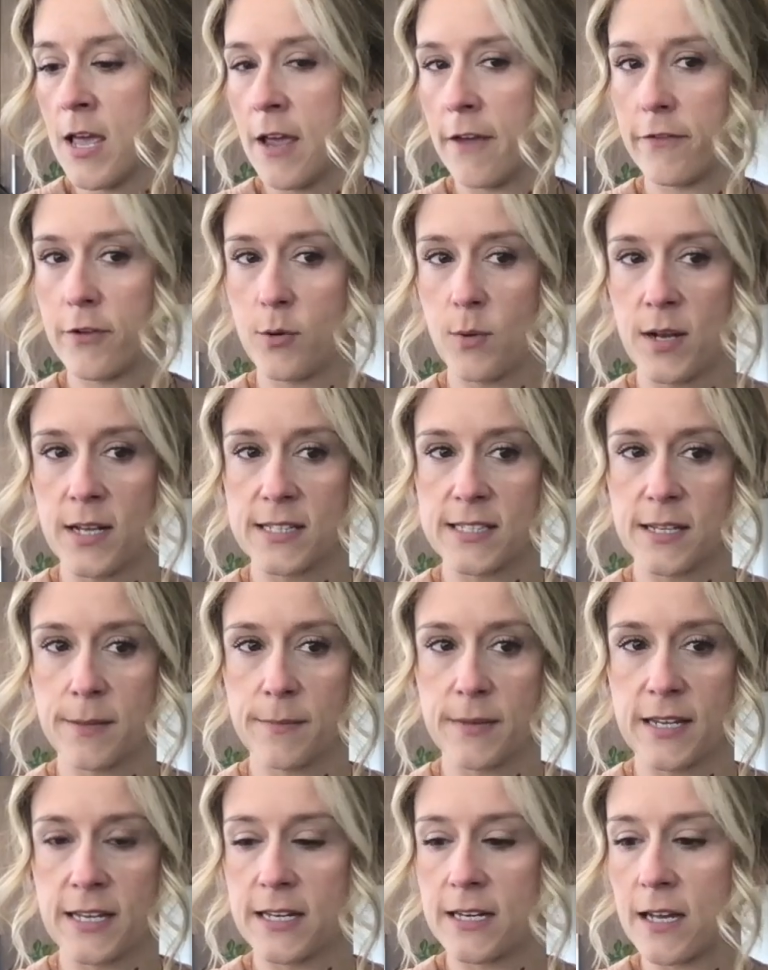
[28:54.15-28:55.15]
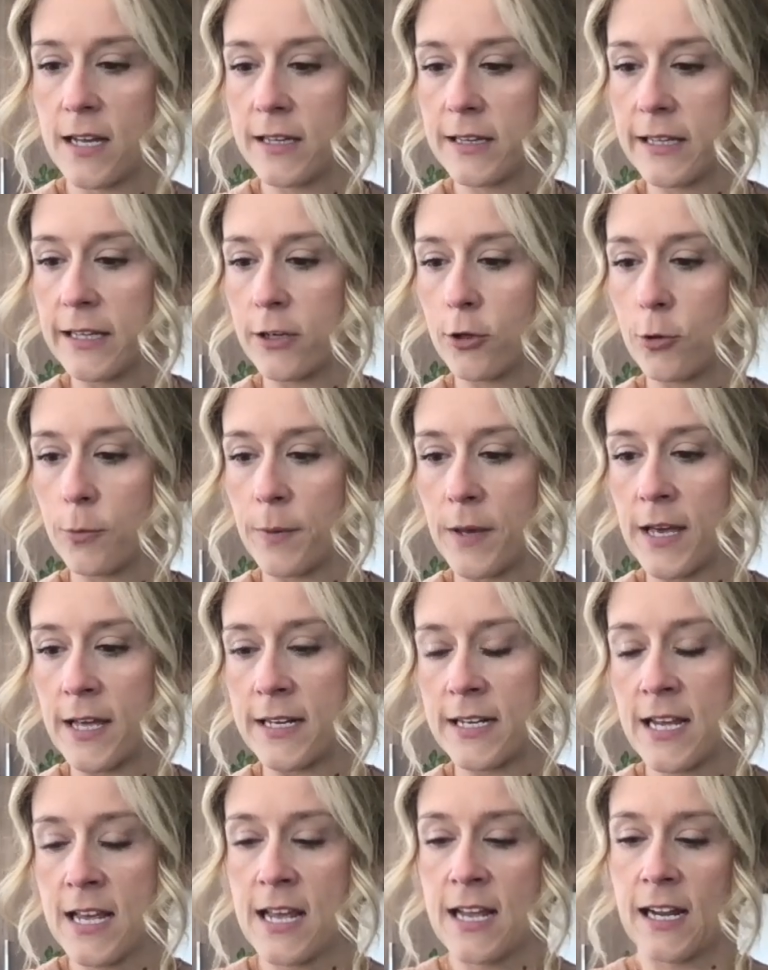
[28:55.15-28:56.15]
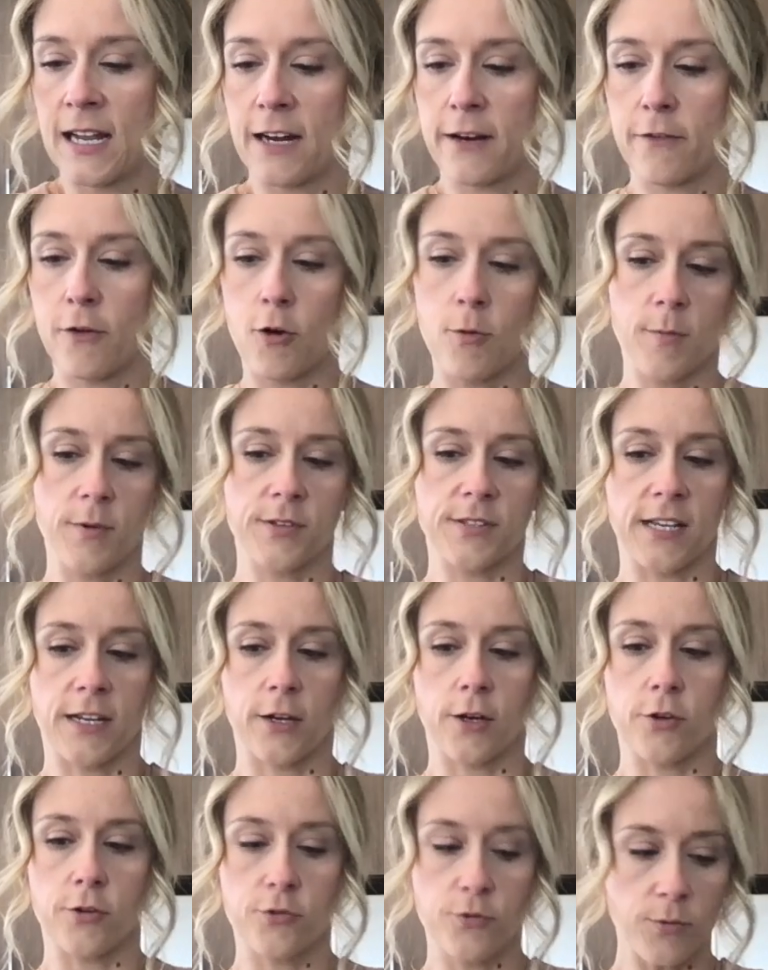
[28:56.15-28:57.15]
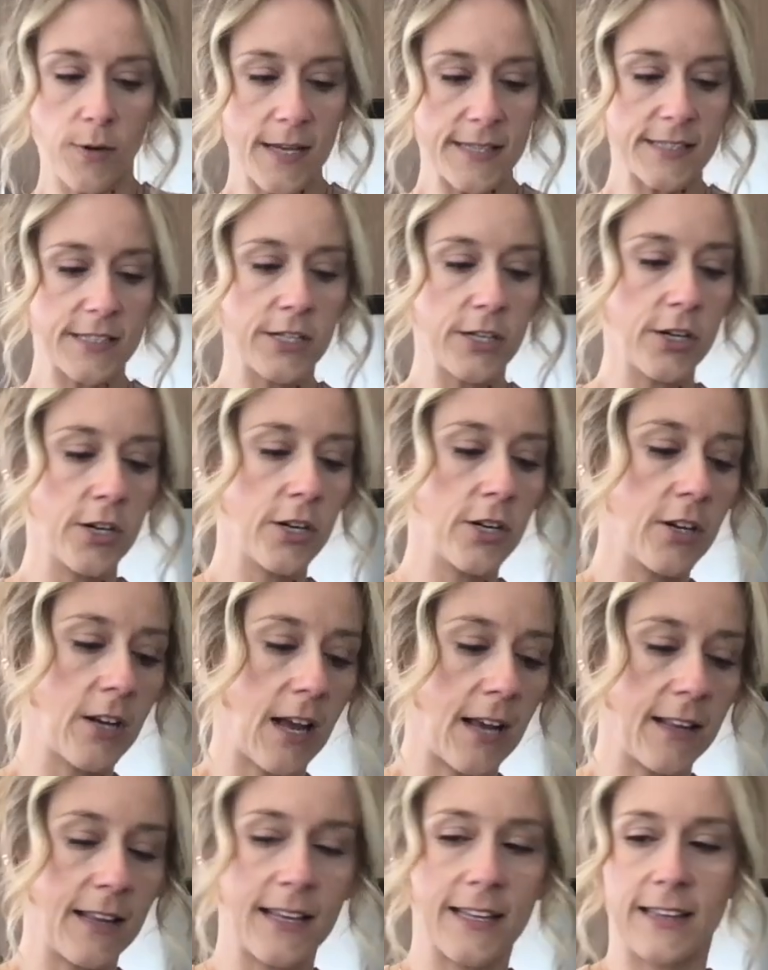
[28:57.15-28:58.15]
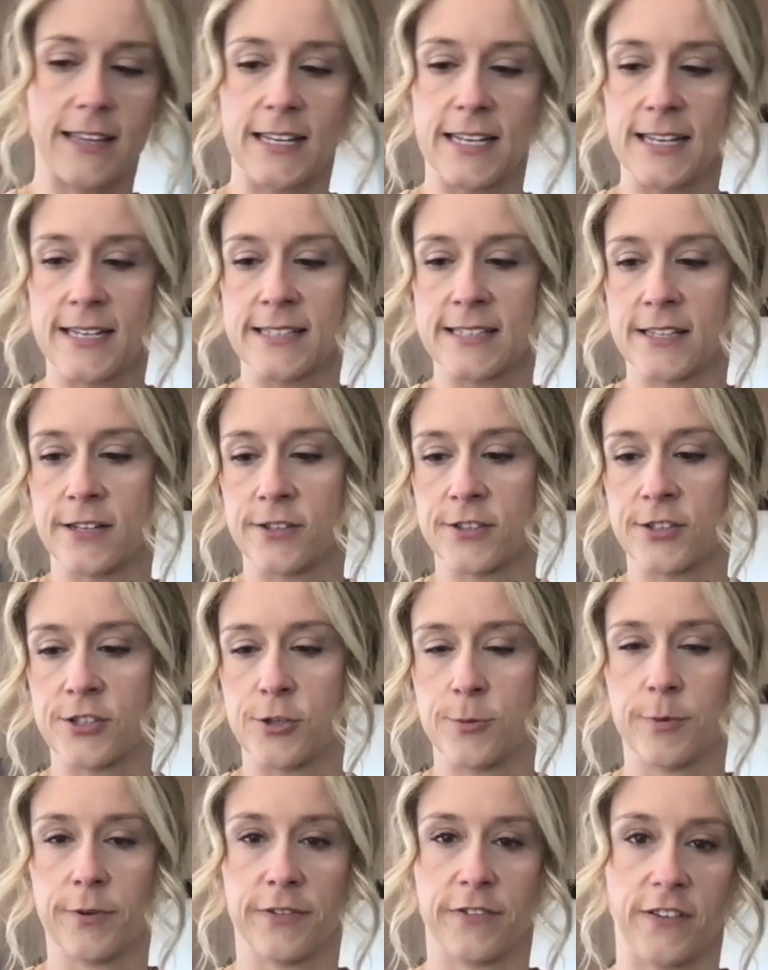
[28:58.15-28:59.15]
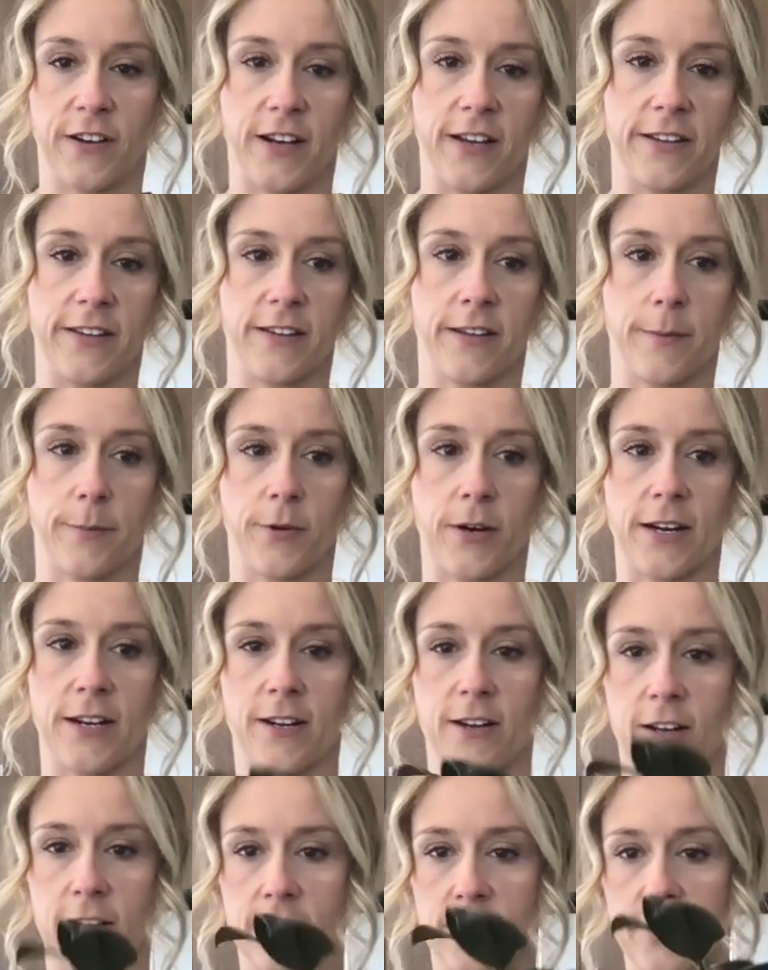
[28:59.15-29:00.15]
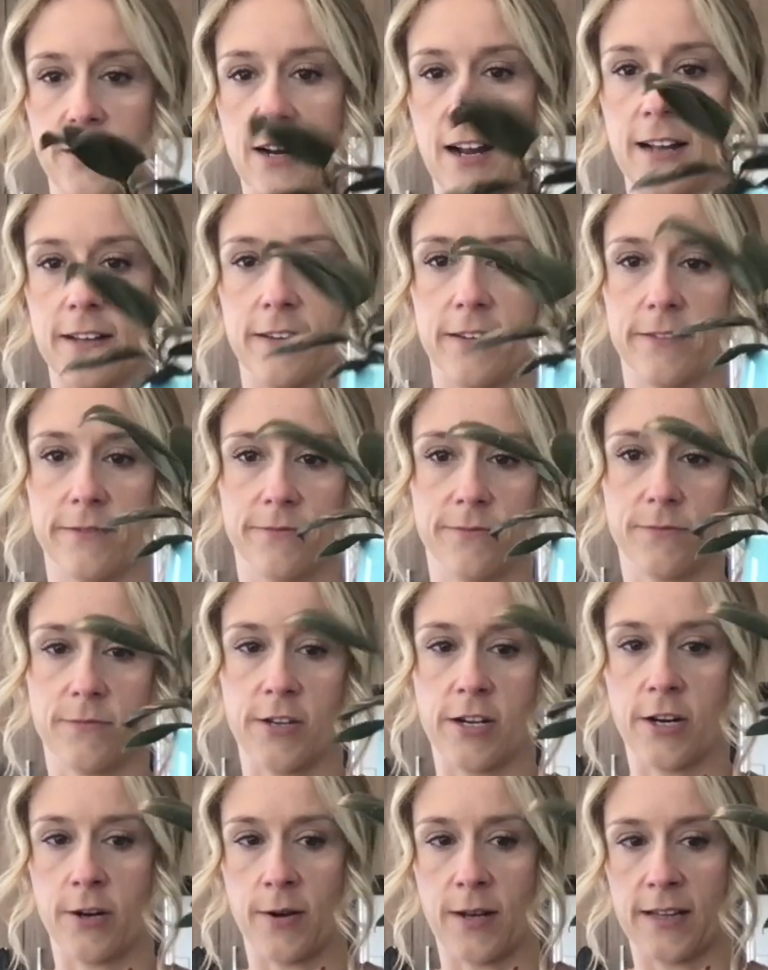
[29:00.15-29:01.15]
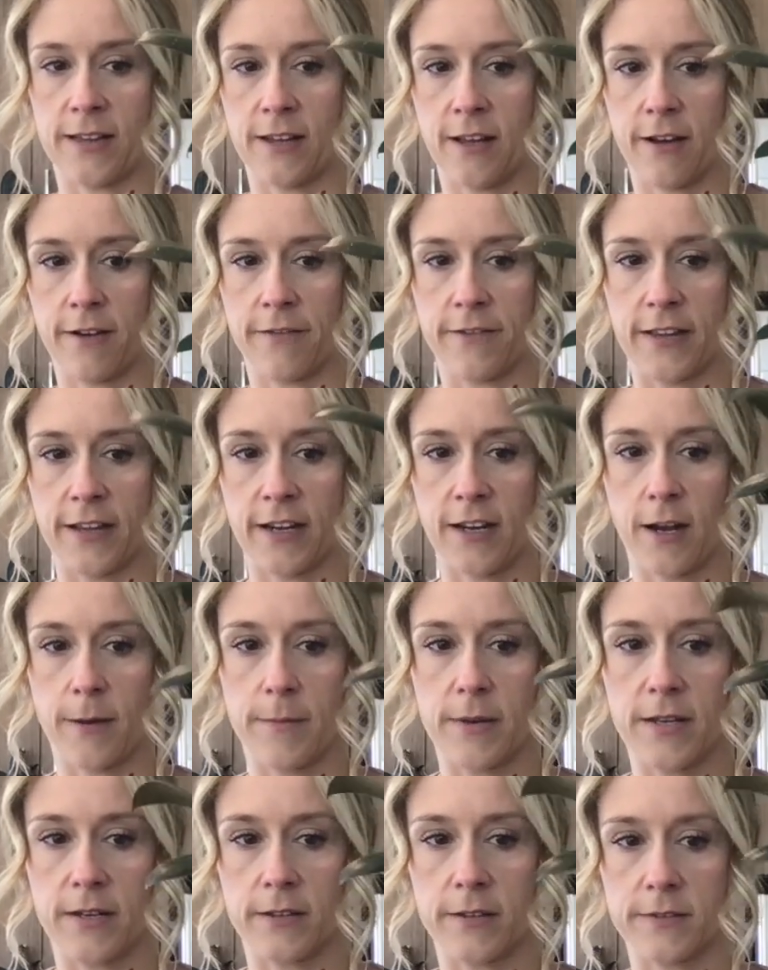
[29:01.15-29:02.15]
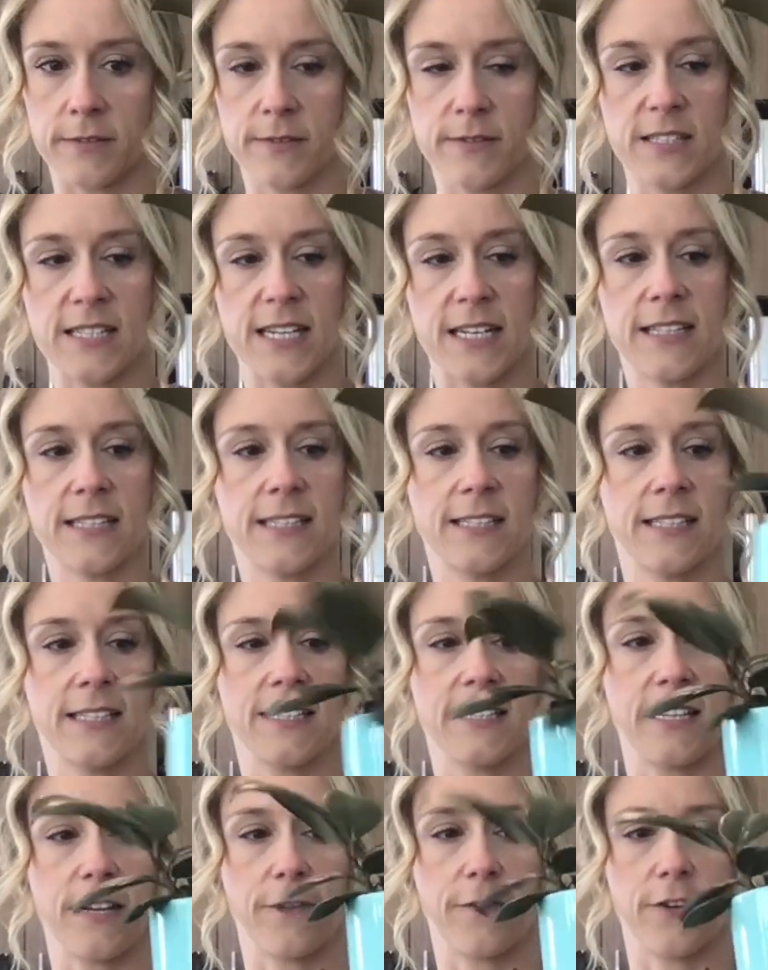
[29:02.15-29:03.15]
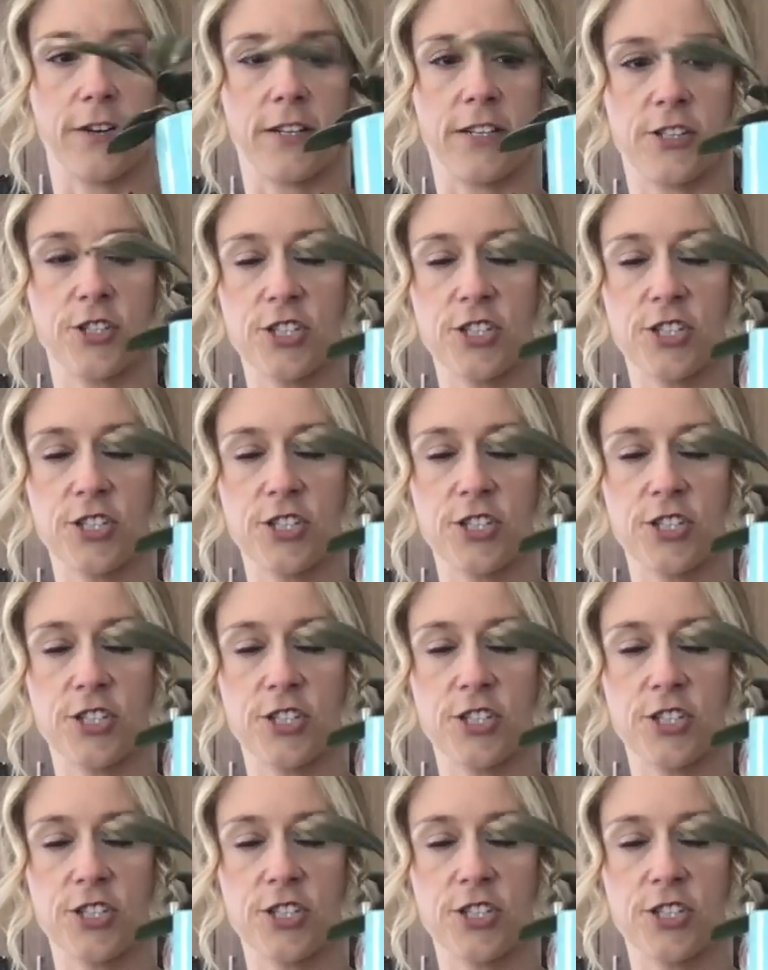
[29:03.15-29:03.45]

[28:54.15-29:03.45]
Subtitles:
If you want something a little bit kind of almost like dressier, I like these. They're super fun. The bright color, I love. They come in 6 different